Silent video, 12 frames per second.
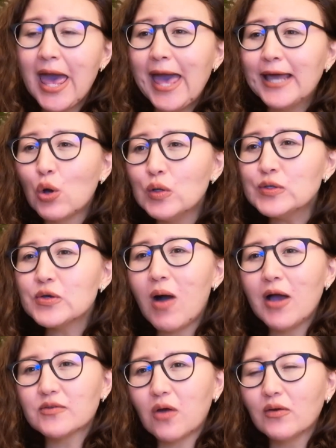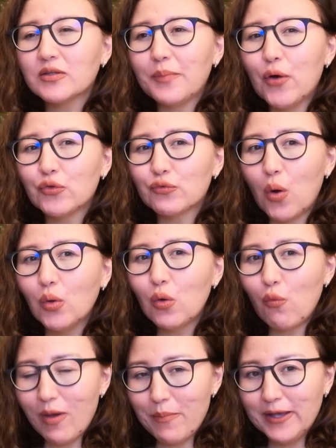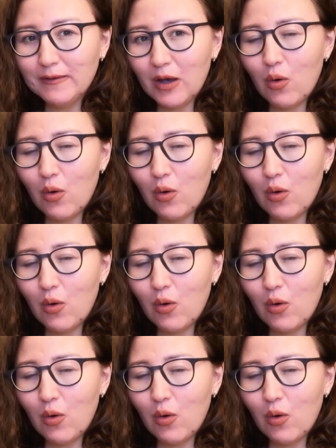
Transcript: And also, I talked about the role of women.